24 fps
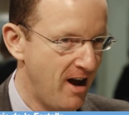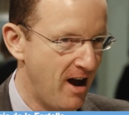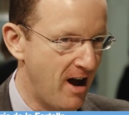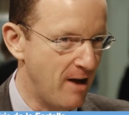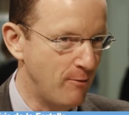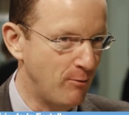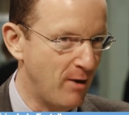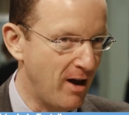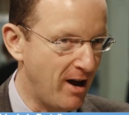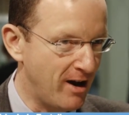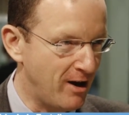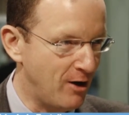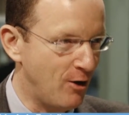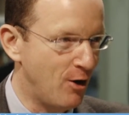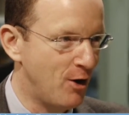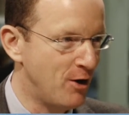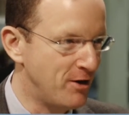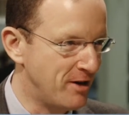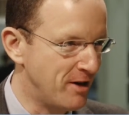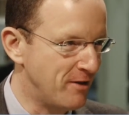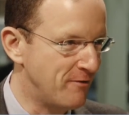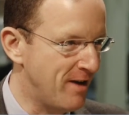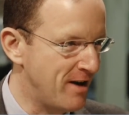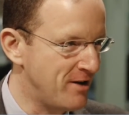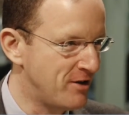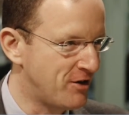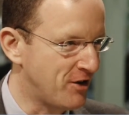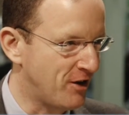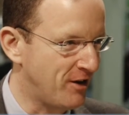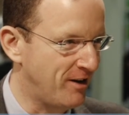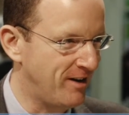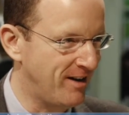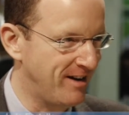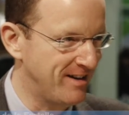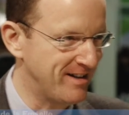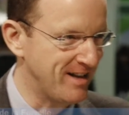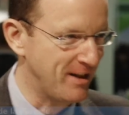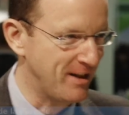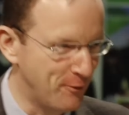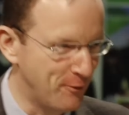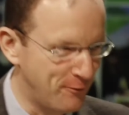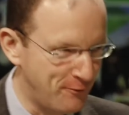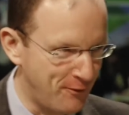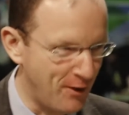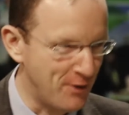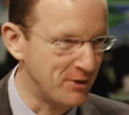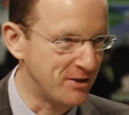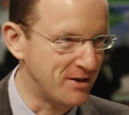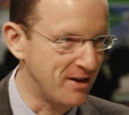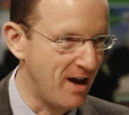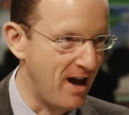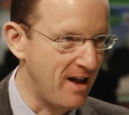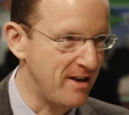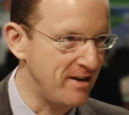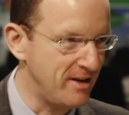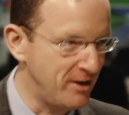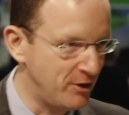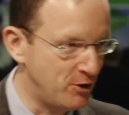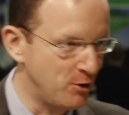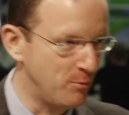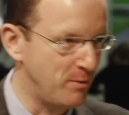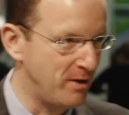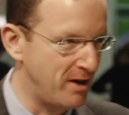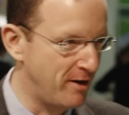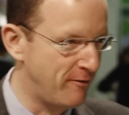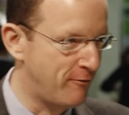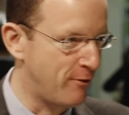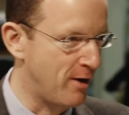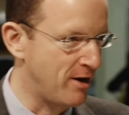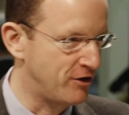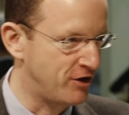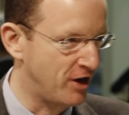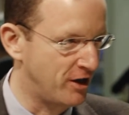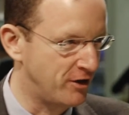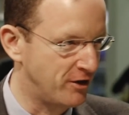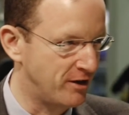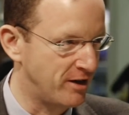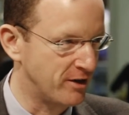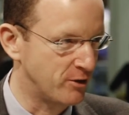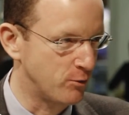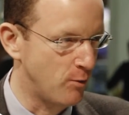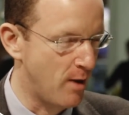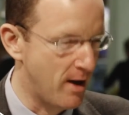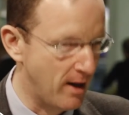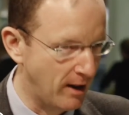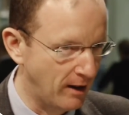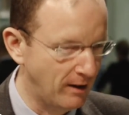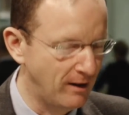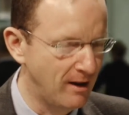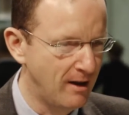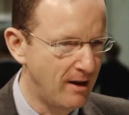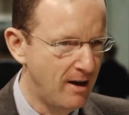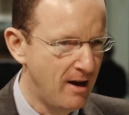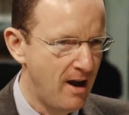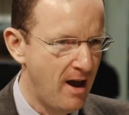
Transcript: And what I learned in venture is funds need to be differentiated as well.